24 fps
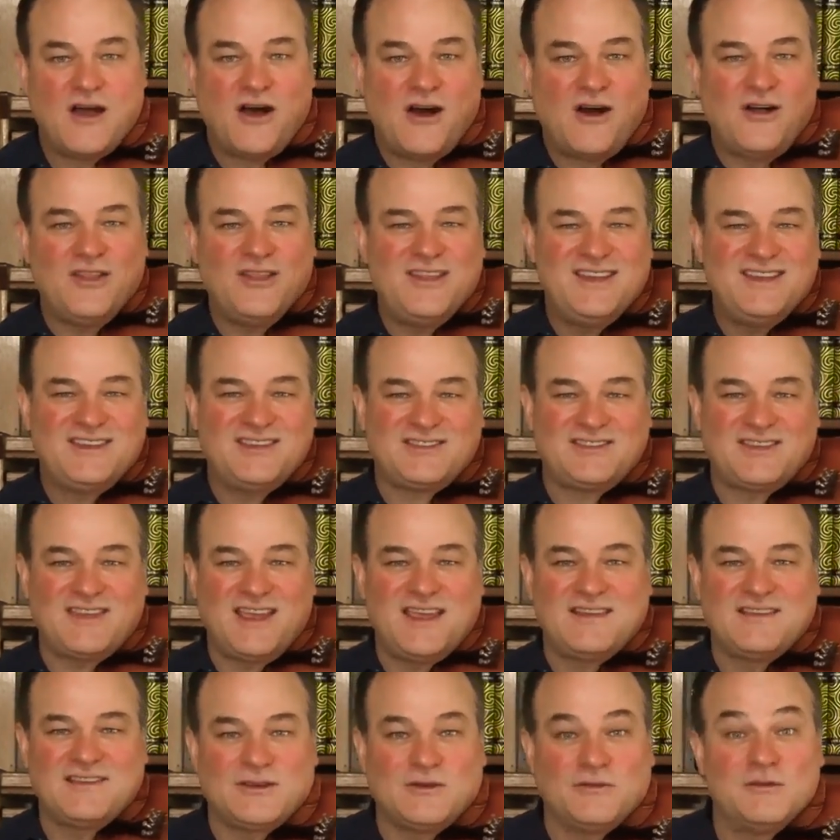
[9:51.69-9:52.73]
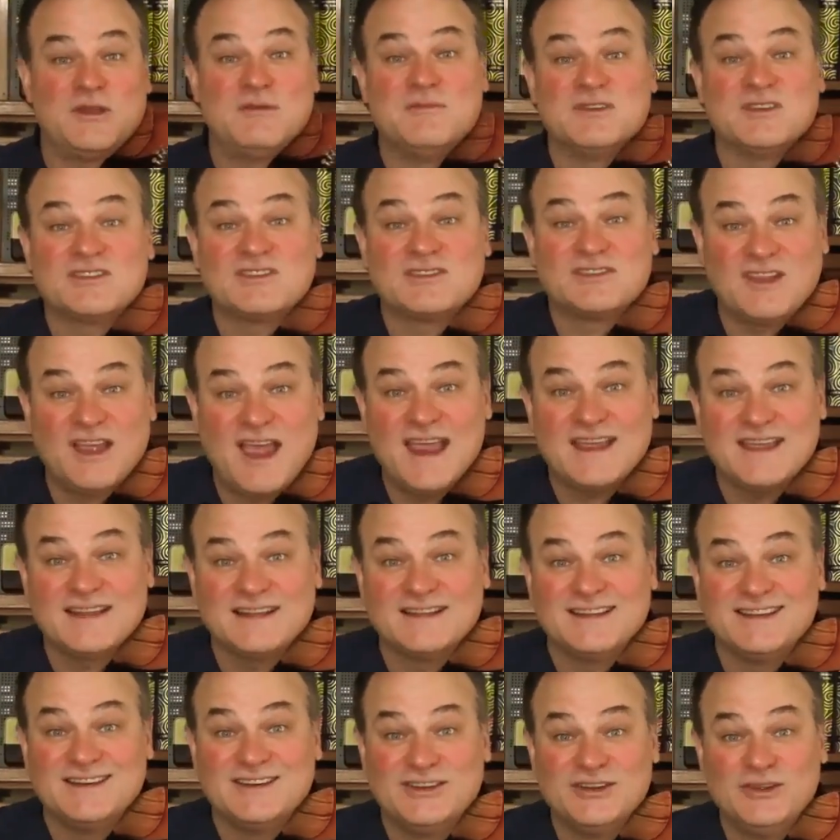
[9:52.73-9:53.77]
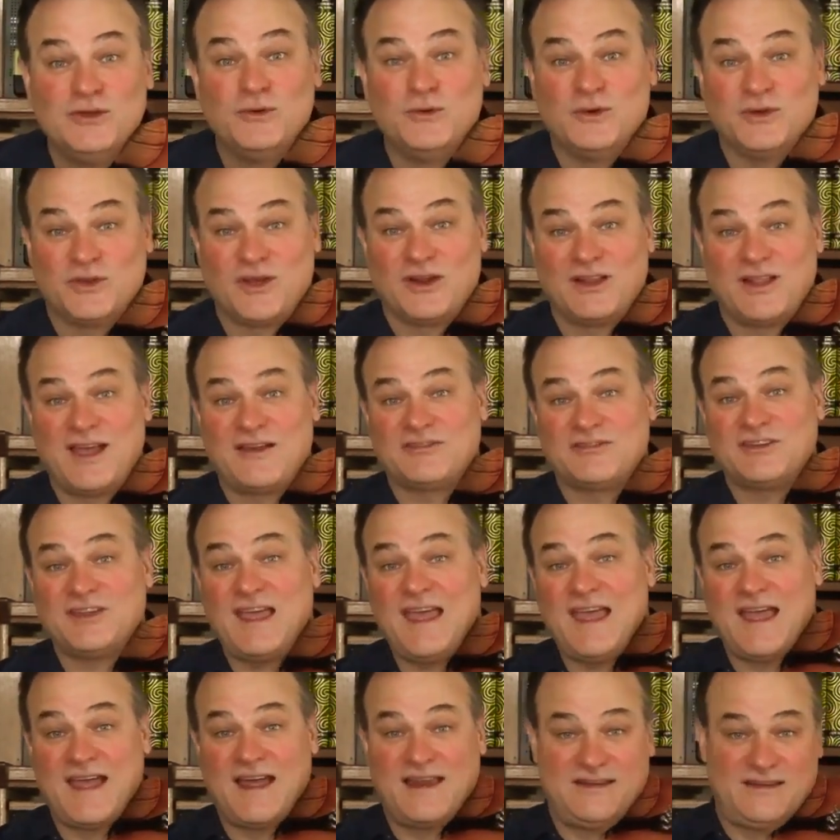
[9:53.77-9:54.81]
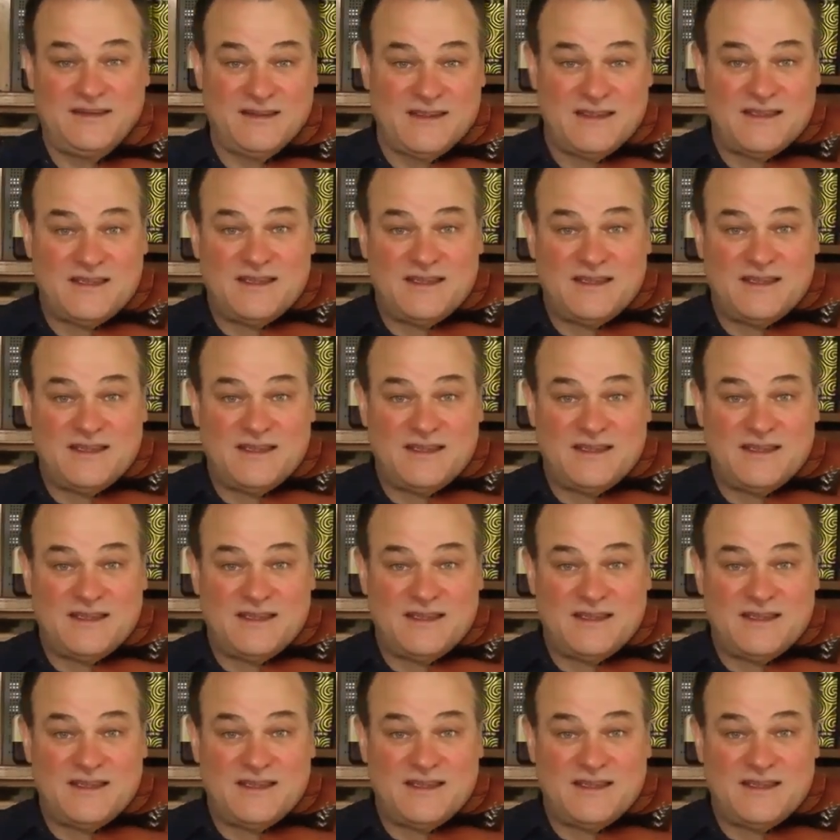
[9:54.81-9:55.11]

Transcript: All these things that we mistakenly do with our left hand.